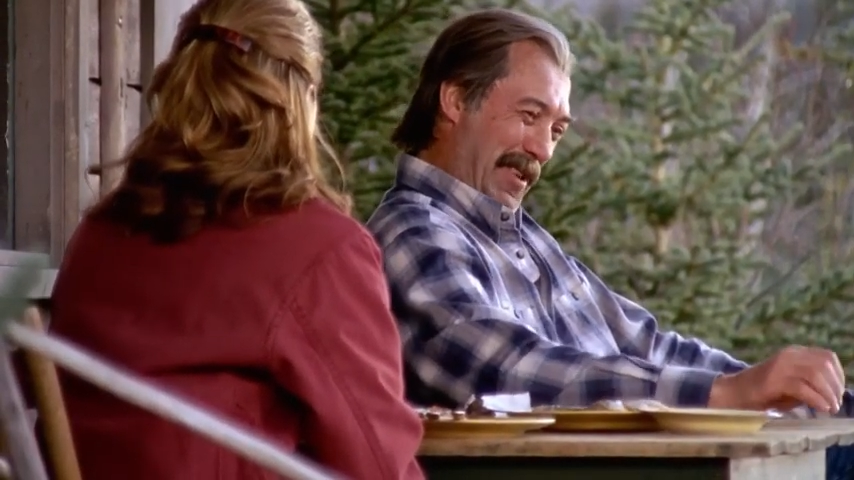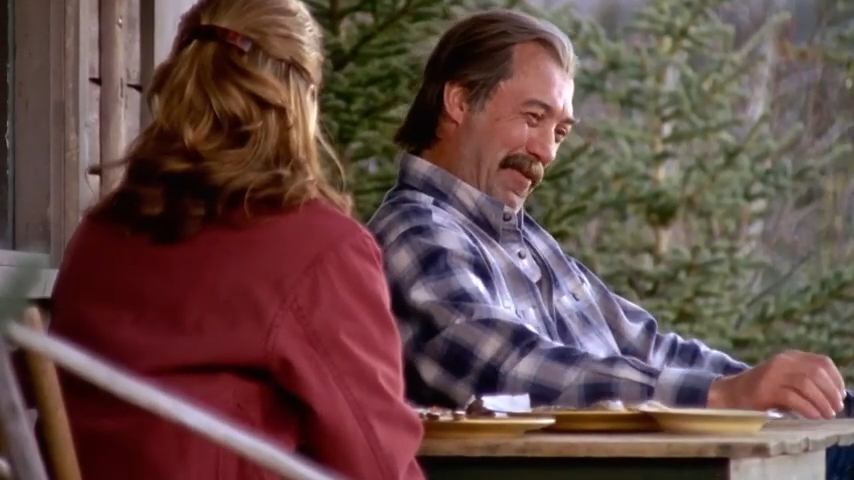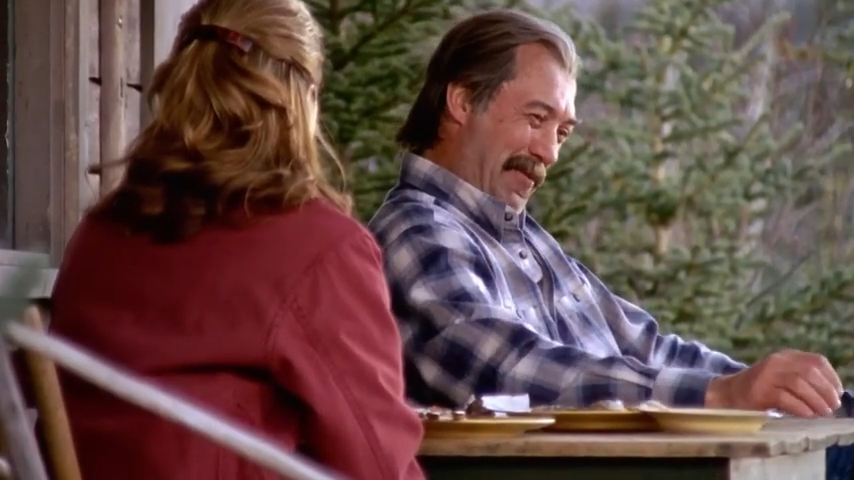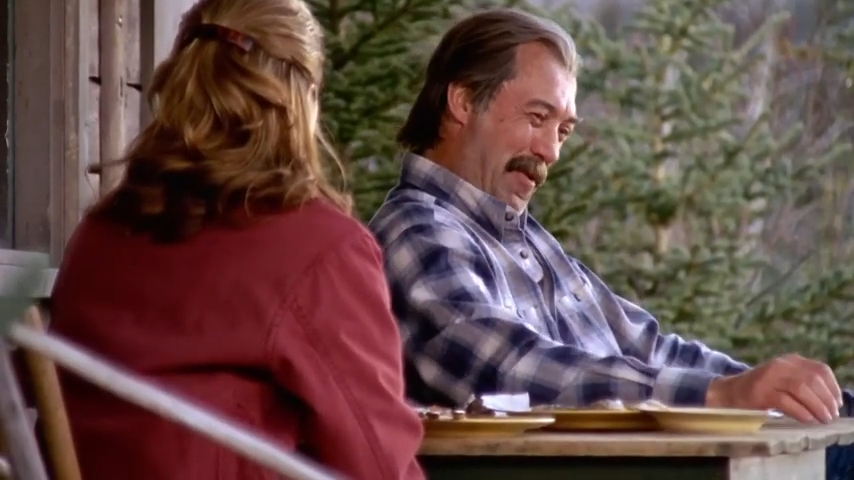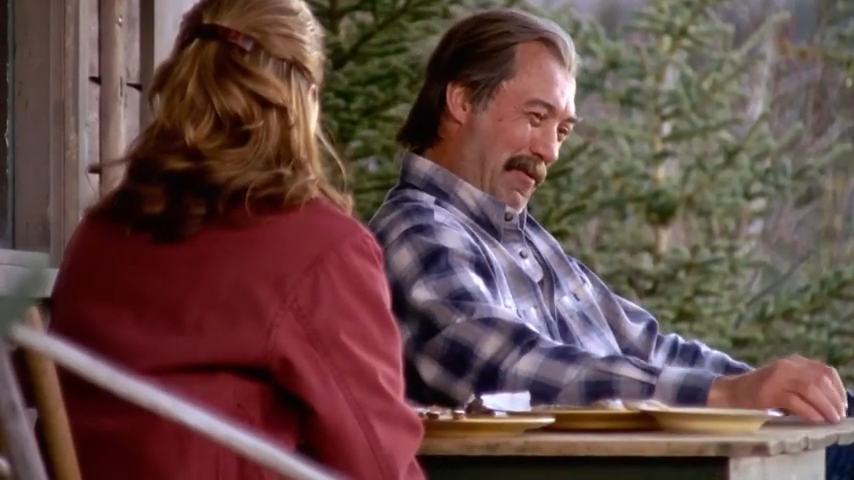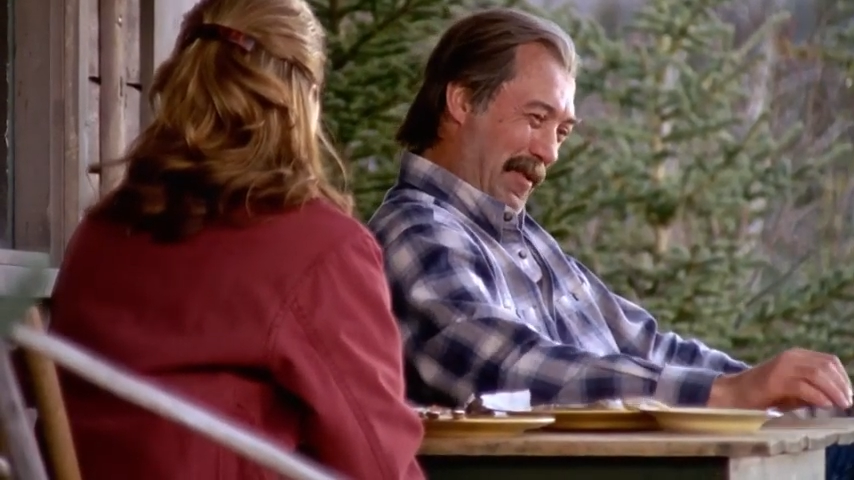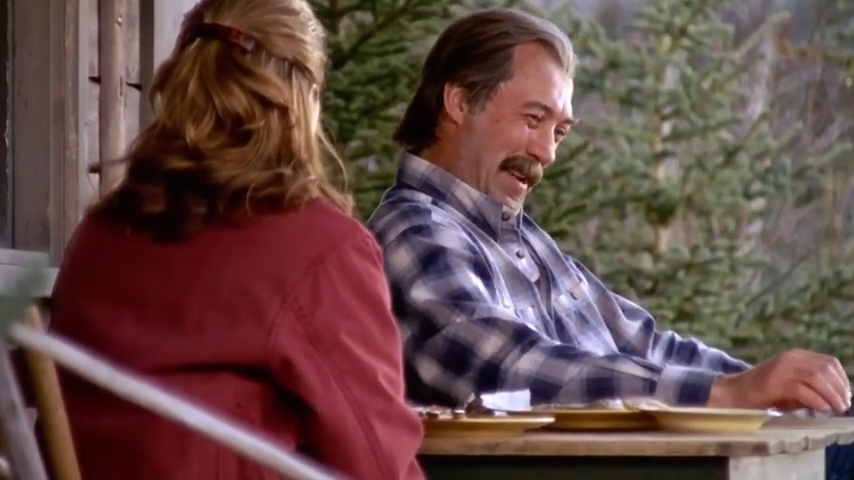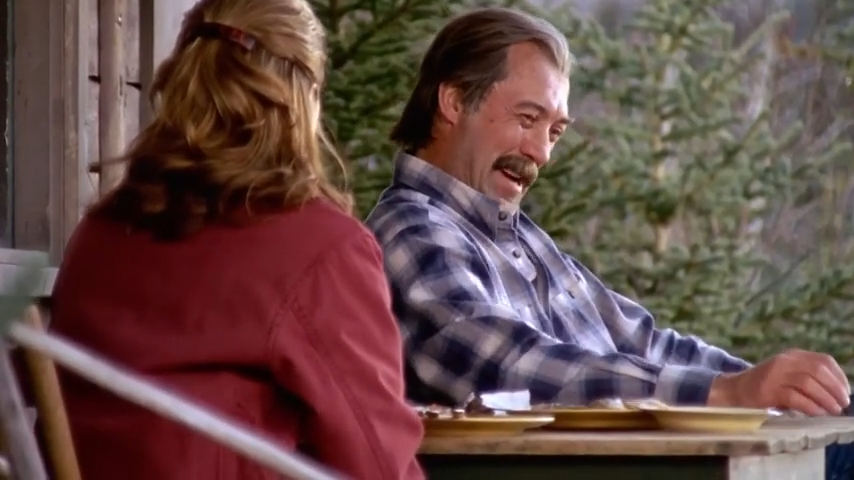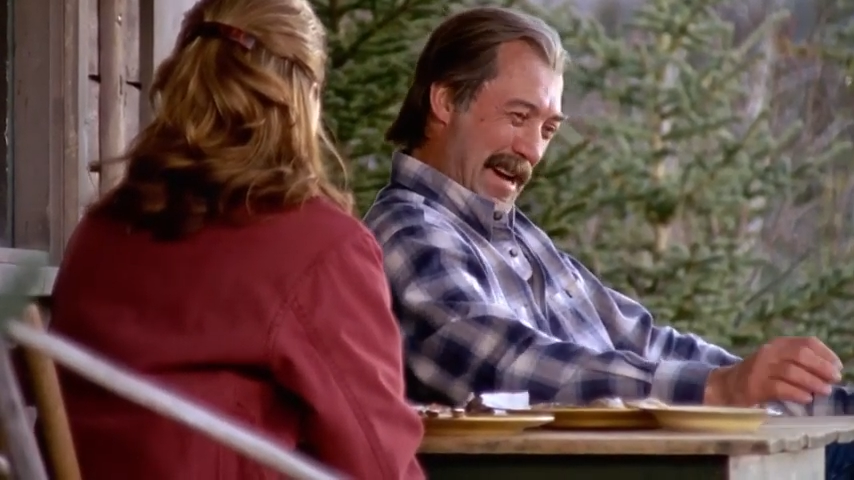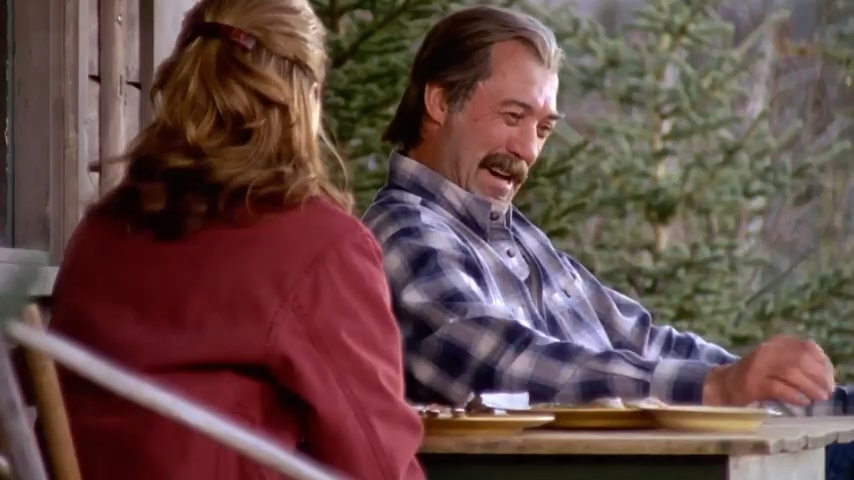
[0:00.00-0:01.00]
than just
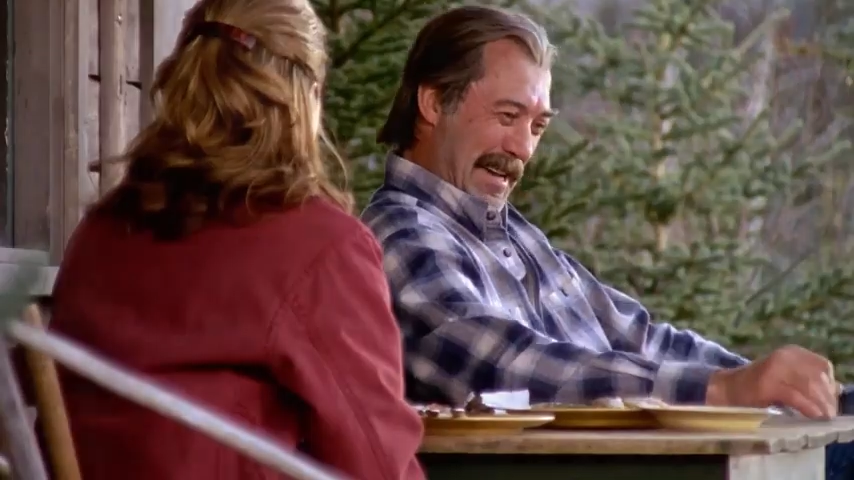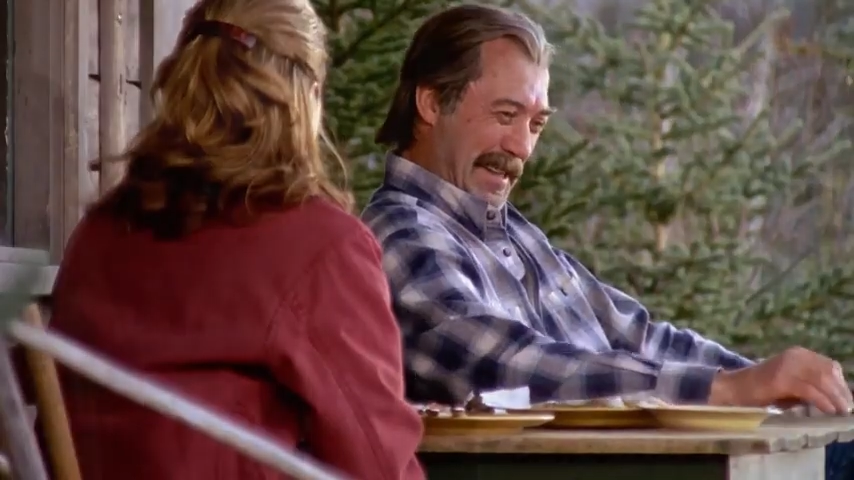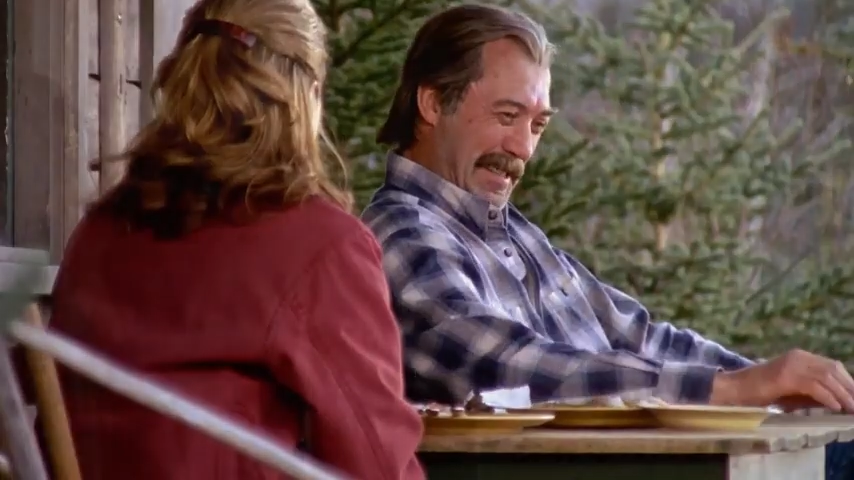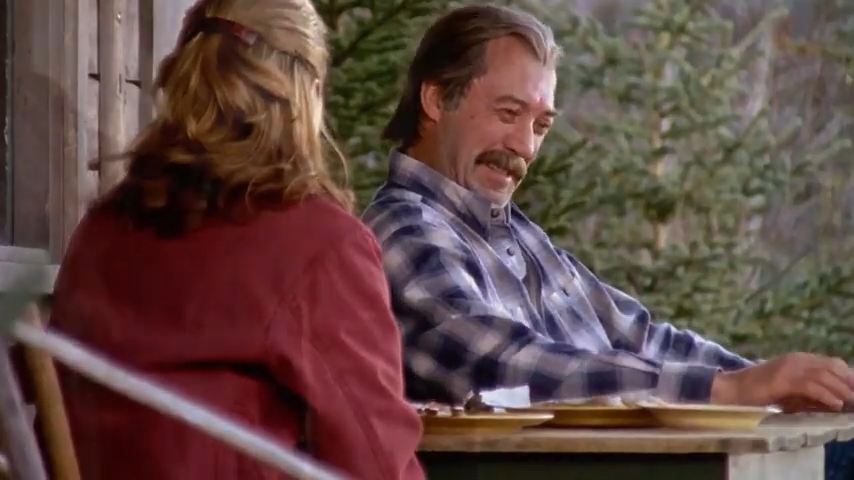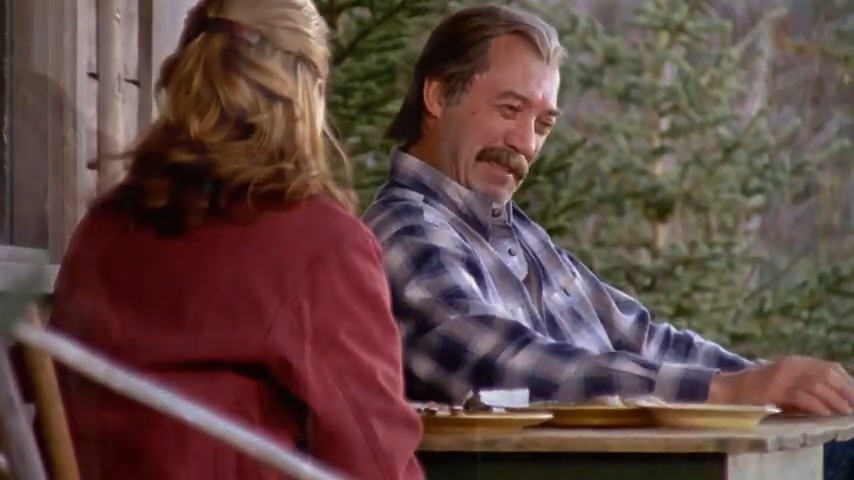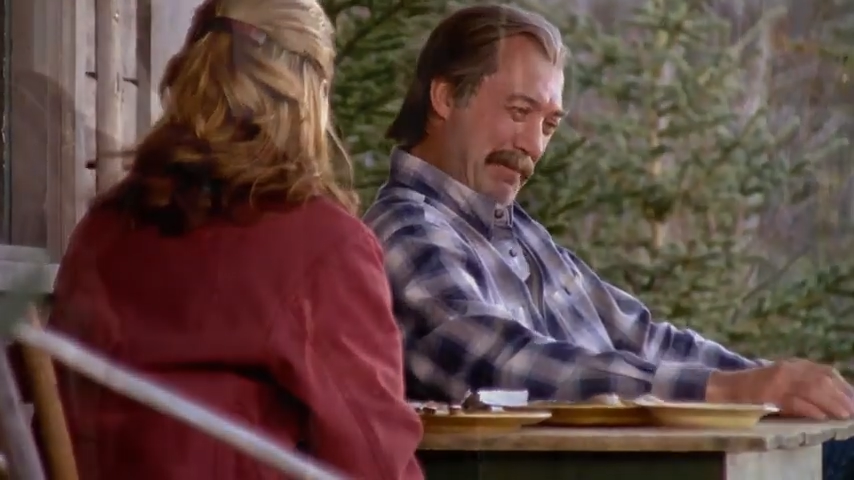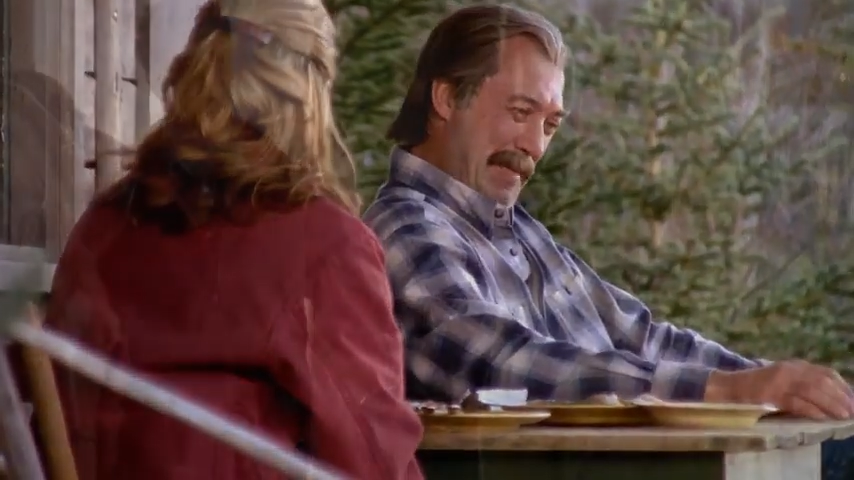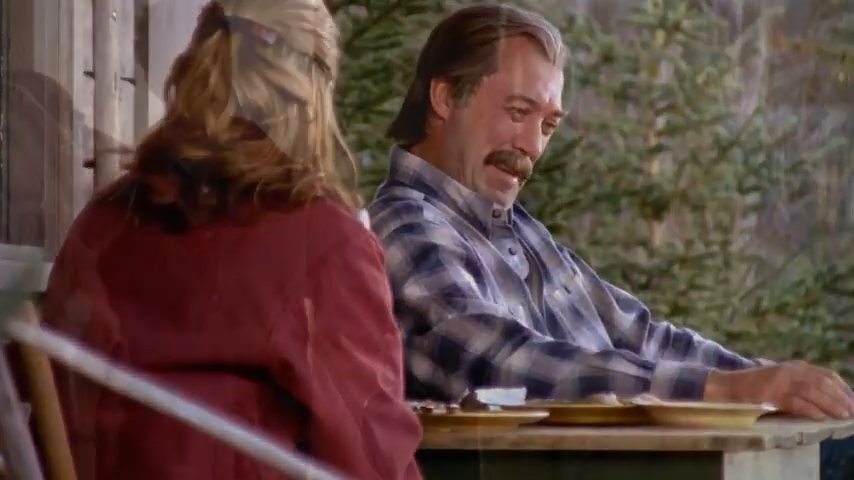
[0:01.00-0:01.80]
words. They